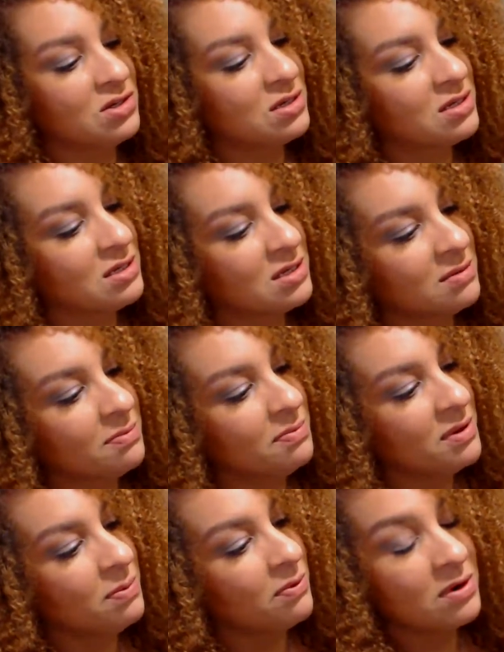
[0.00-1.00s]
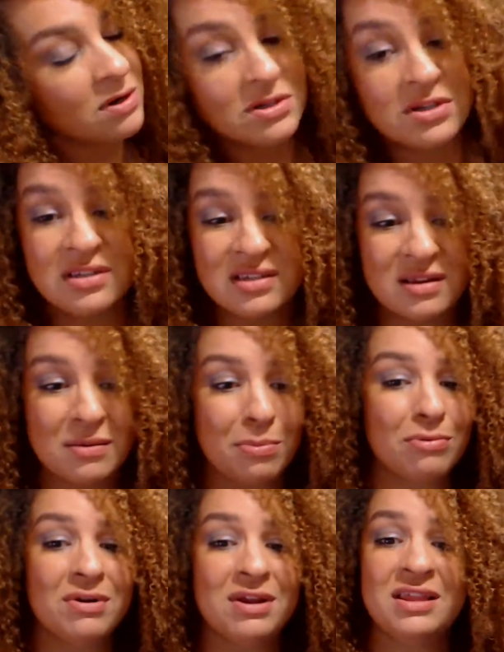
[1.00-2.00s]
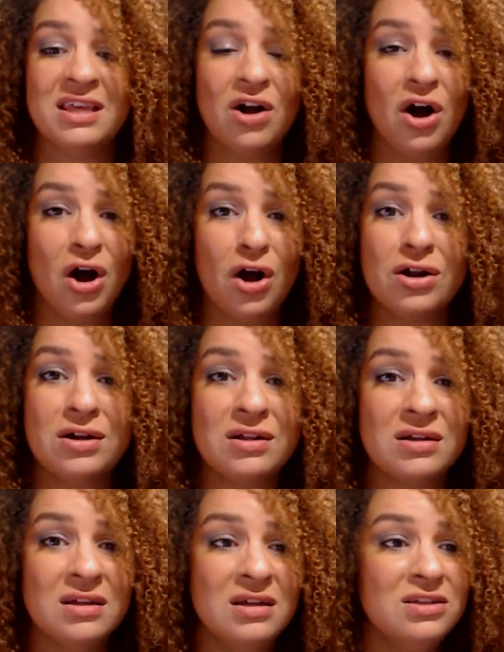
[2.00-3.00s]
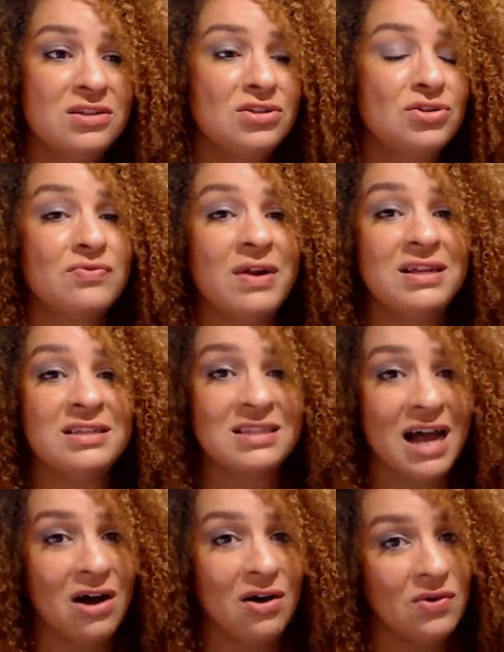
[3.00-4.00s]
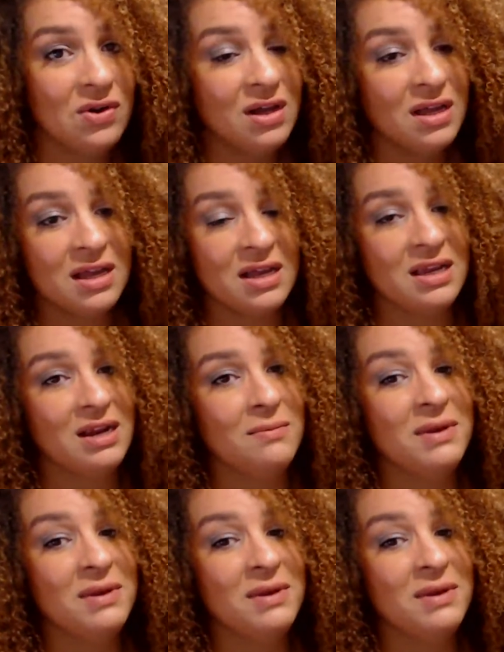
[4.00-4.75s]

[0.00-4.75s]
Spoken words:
just people are just breathing hard, stressed out. And I'm